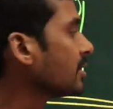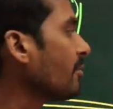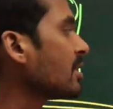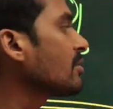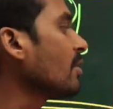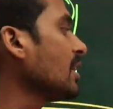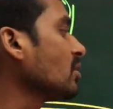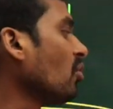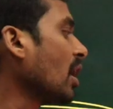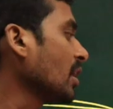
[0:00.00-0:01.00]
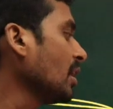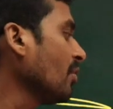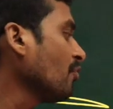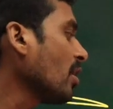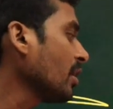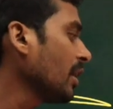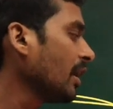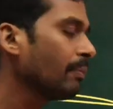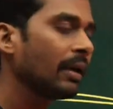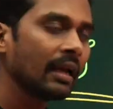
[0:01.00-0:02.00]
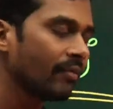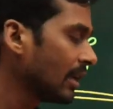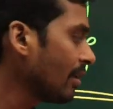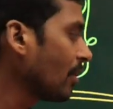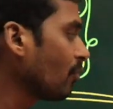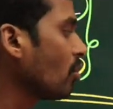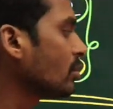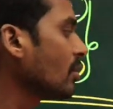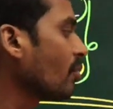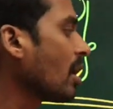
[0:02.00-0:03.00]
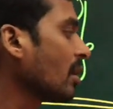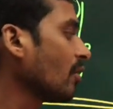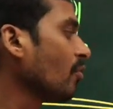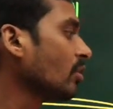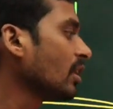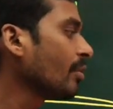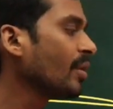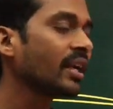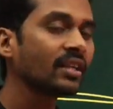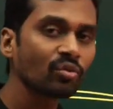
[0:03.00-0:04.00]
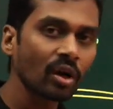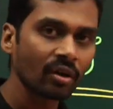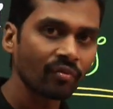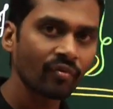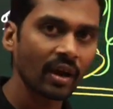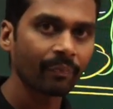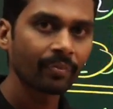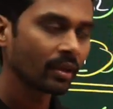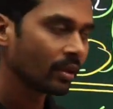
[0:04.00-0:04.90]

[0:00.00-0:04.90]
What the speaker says: 7 square is 49, 49 by 11, 11 4 is 44, the remainder is what? 5.